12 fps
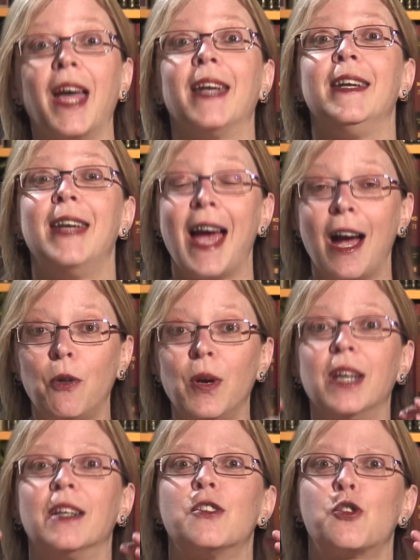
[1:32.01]
and now
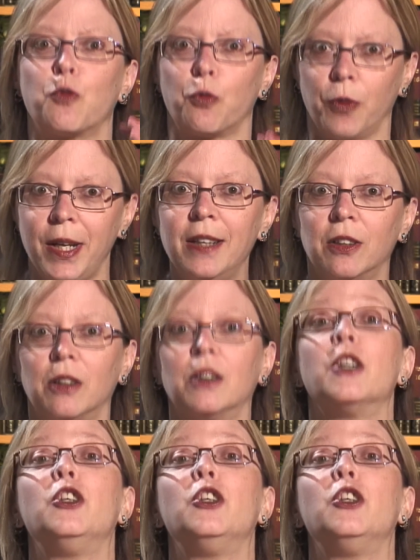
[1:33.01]
it is real,